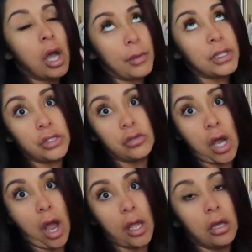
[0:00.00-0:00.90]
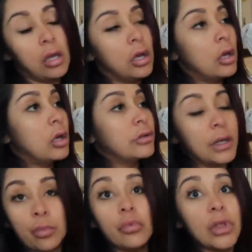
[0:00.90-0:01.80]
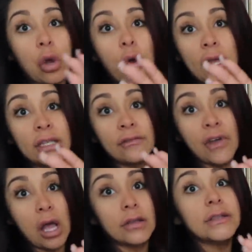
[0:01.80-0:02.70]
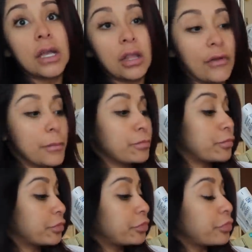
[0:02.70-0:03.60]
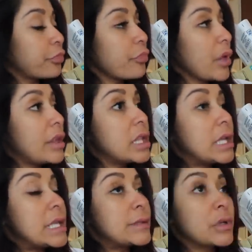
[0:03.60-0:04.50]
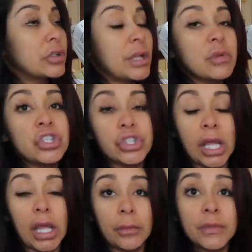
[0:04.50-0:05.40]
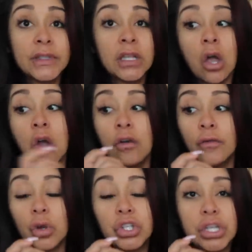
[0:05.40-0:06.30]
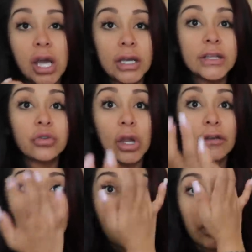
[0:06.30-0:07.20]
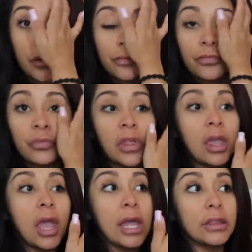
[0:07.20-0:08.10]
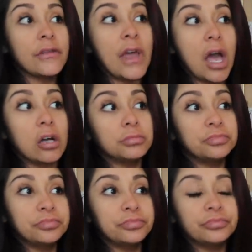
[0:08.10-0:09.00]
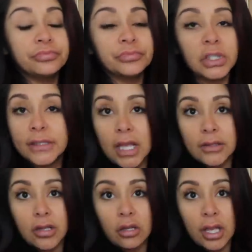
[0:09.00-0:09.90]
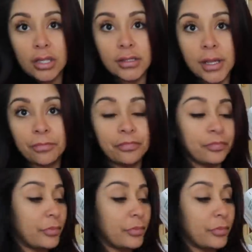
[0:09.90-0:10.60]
I mean, do die. They, they all end in vowels. I love it. And then his middle name is James for Jionni's grandfather and LaValle because that's our last name.